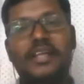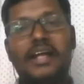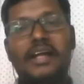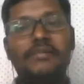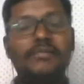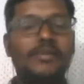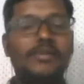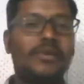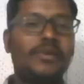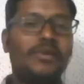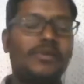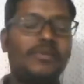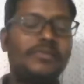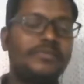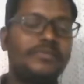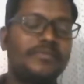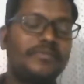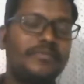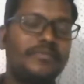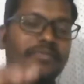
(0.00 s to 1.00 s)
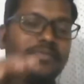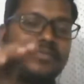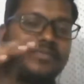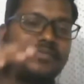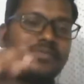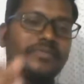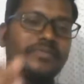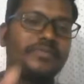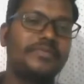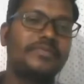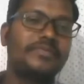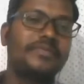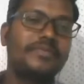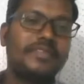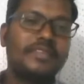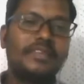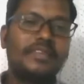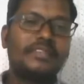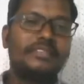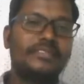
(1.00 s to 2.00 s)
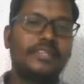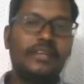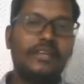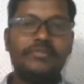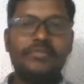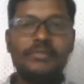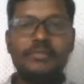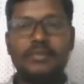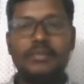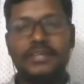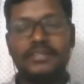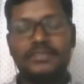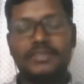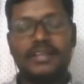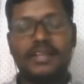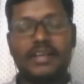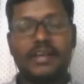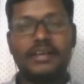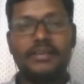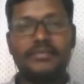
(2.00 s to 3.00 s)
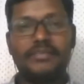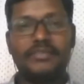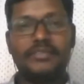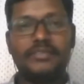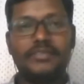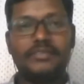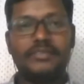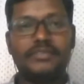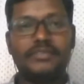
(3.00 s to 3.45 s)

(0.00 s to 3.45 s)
having low self-image or that kind of thing.